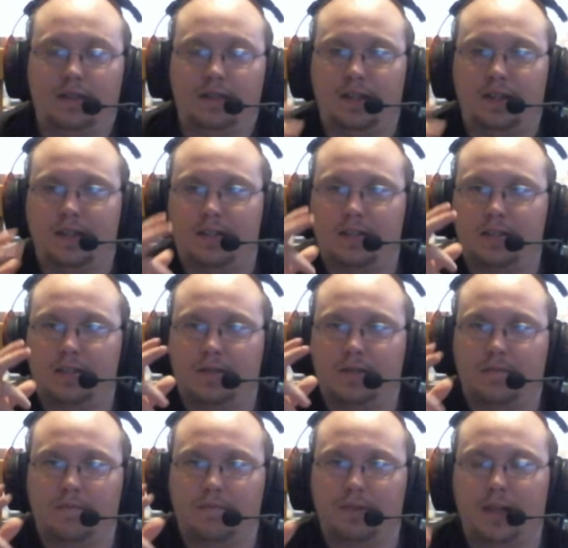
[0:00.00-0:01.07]
it's
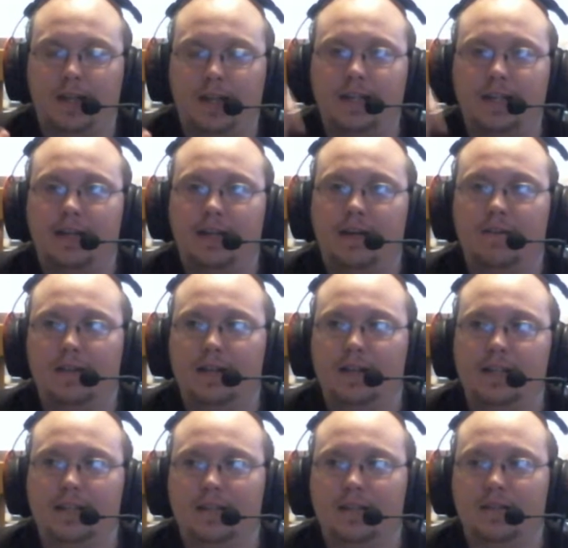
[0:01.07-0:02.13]
playing out
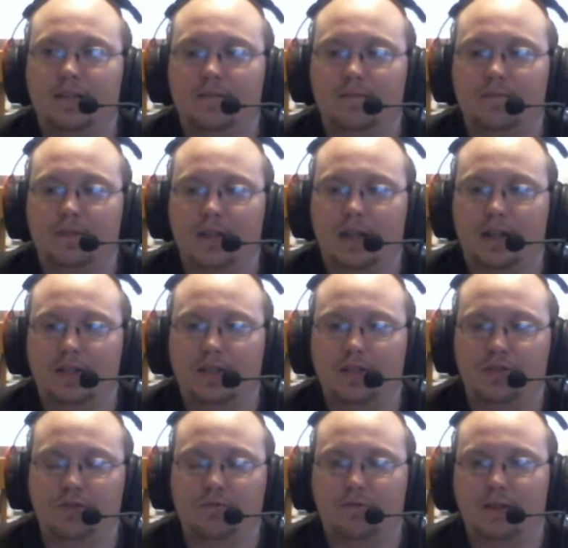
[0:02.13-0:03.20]
like a
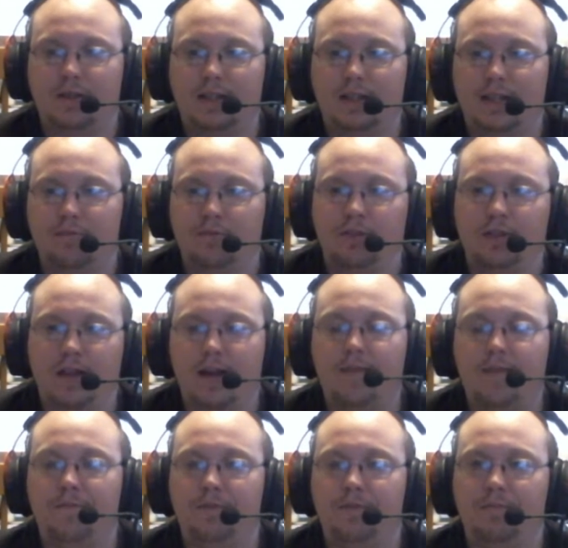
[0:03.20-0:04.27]
story like real
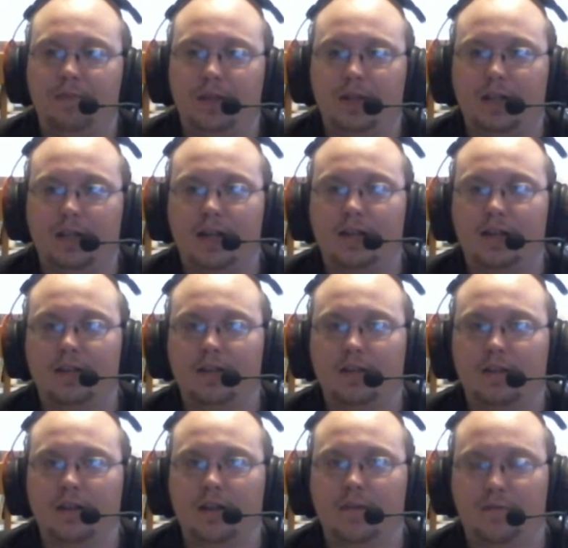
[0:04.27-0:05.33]
life would be like
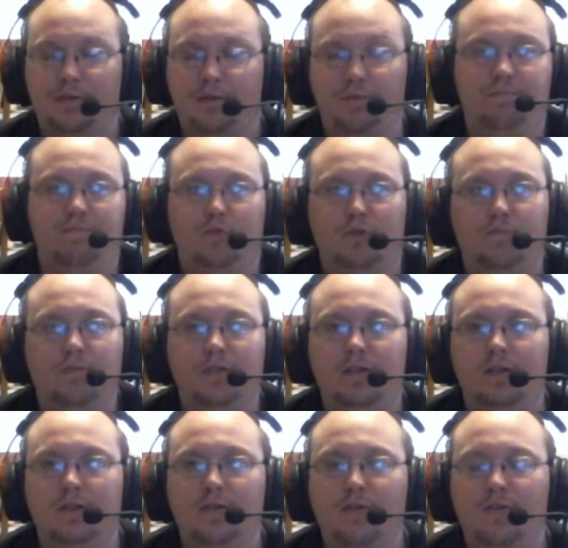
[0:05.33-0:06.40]
if you were put in
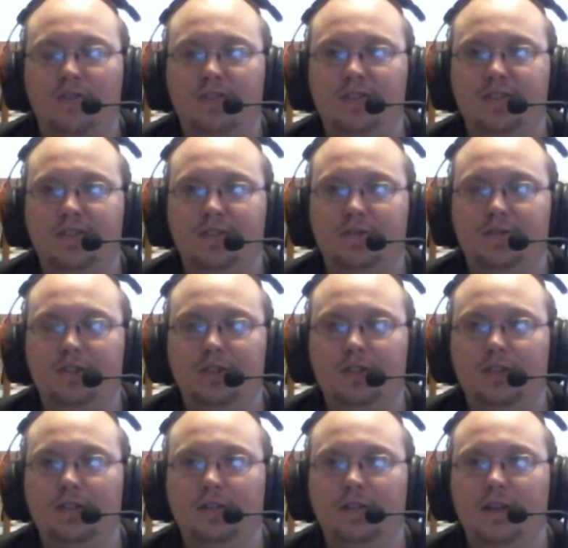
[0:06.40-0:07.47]
a horror
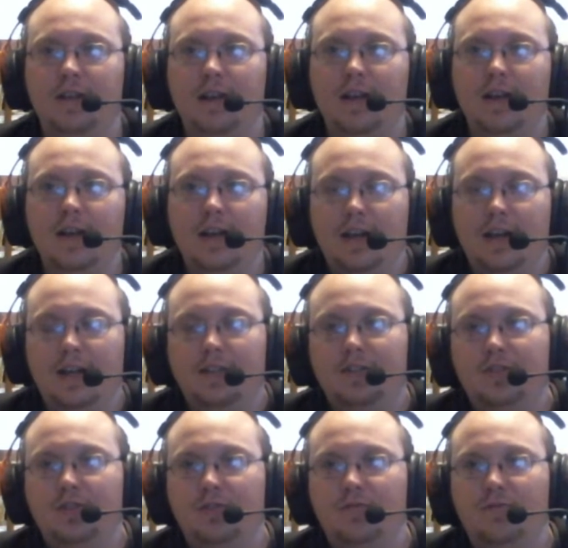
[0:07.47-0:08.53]
situation. And
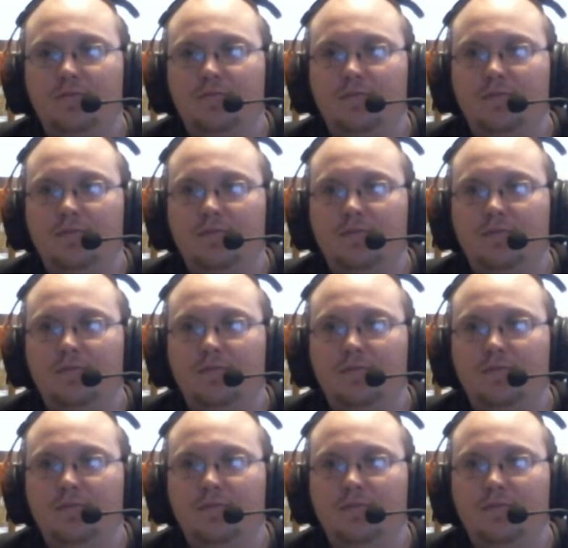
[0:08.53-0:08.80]
so